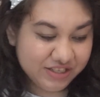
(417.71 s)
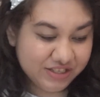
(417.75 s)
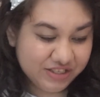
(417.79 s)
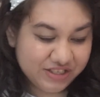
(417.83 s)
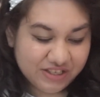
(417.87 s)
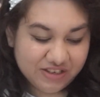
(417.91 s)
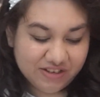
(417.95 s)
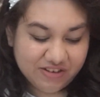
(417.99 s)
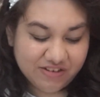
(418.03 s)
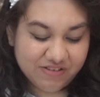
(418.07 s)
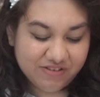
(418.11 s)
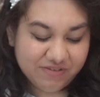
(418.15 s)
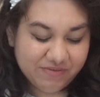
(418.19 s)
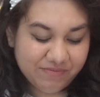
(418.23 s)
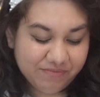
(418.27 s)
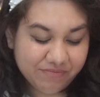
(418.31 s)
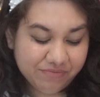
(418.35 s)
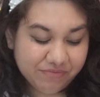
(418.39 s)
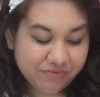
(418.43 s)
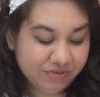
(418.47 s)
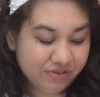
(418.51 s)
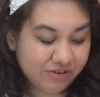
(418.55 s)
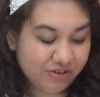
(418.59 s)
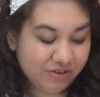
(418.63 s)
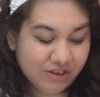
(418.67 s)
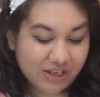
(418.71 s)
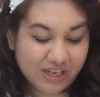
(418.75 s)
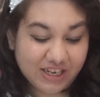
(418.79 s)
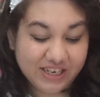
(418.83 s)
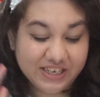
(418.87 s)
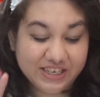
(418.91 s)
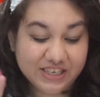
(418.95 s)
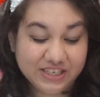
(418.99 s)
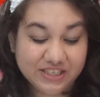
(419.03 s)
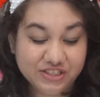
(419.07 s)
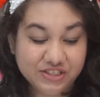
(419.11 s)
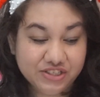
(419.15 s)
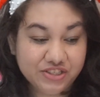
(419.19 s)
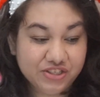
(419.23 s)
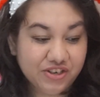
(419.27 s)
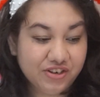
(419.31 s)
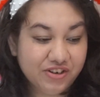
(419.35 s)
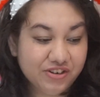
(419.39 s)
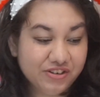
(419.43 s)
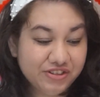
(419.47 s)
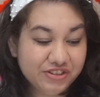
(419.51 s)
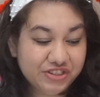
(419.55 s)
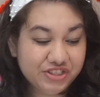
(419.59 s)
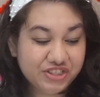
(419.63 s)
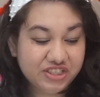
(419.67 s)
so I can
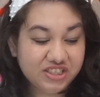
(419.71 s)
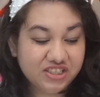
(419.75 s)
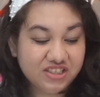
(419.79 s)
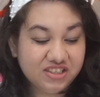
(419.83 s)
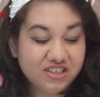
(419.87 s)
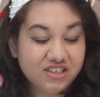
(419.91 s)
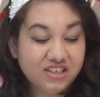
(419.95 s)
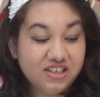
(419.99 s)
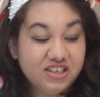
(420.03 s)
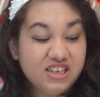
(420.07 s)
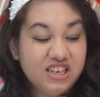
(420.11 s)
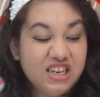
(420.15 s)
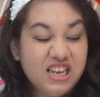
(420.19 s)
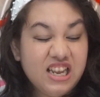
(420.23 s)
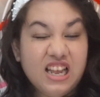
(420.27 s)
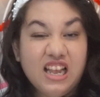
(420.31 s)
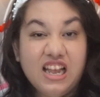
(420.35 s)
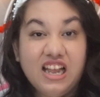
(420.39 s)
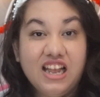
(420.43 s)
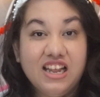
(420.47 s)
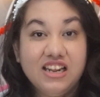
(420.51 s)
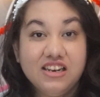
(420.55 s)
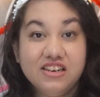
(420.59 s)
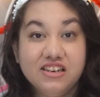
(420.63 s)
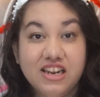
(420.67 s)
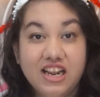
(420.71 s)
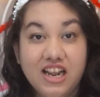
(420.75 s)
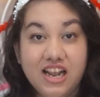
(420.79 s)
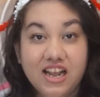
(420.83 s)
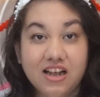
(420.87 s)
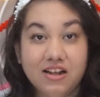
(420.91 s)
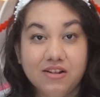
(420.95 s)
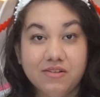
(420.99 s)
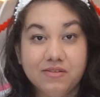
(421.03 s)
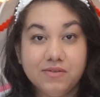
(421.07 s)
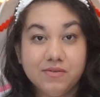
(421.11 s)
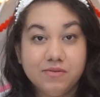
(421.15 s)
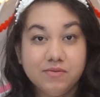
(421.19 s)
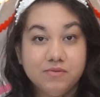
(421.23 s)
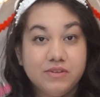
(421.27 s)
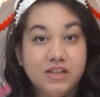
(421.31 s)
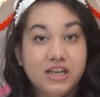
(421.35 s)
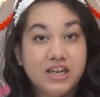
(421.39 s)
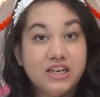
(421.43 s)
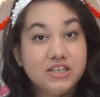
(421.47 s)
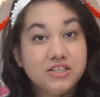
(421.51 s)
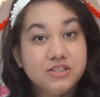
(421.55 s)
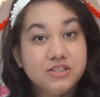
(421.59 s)
charge it. And yeah, that